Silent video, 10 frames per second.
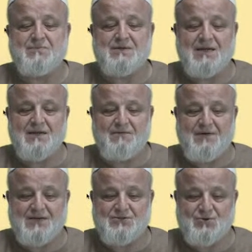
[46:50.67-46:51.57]

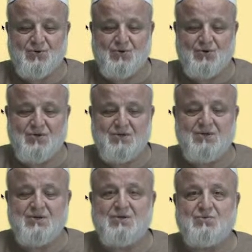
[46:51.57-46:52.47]
nullifies your
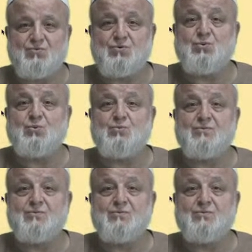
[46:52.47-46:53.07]
wudu.